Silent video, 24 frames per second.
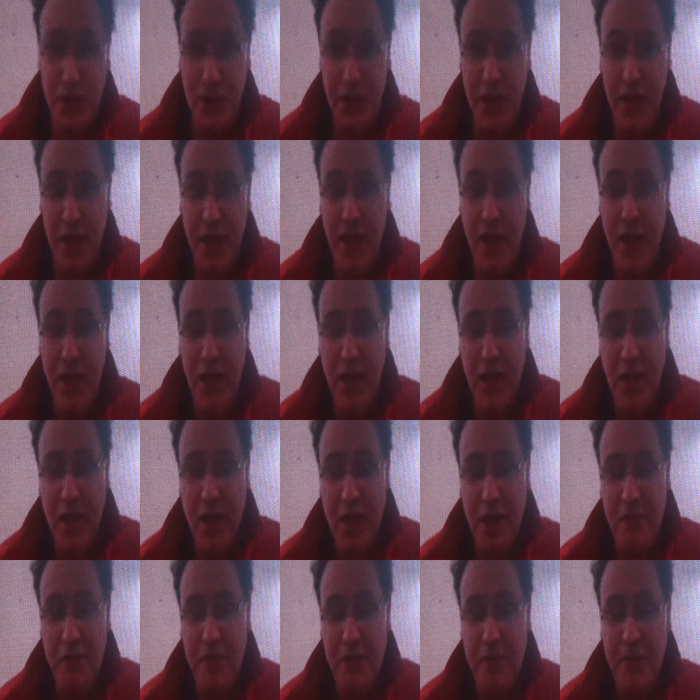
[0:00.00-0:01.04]
closely
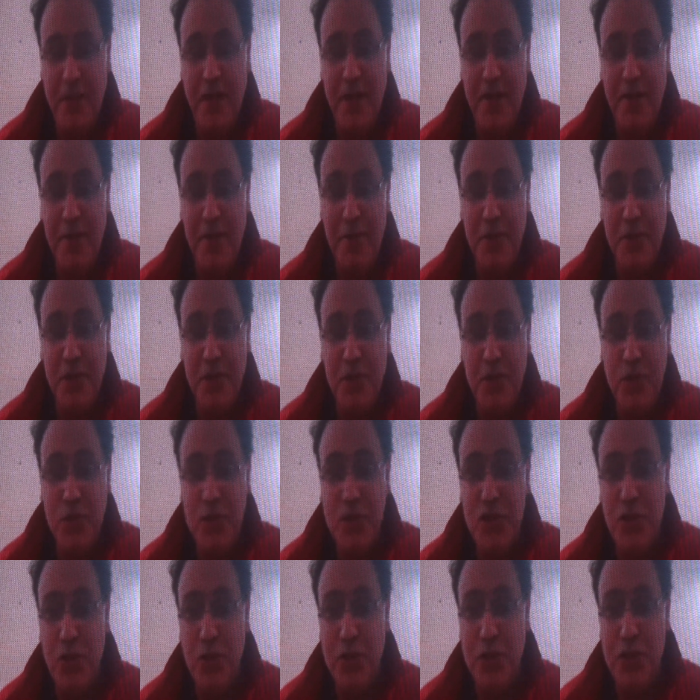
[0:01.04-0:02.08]
uh, from IIT
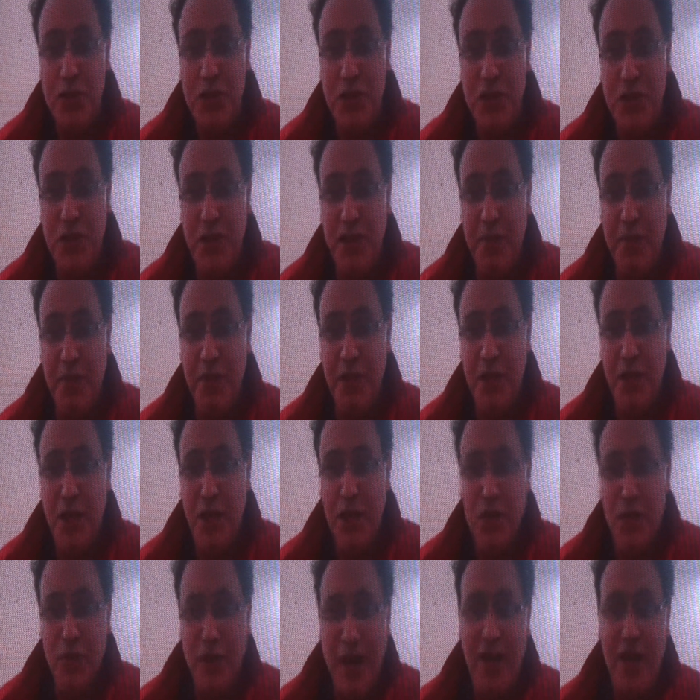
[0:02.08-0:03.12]
Madras with the Swecha
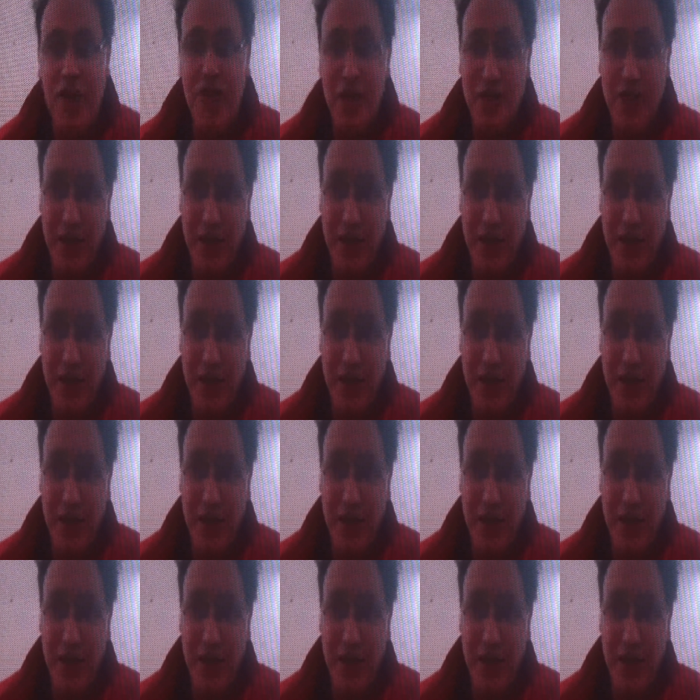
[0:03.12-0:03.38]
team to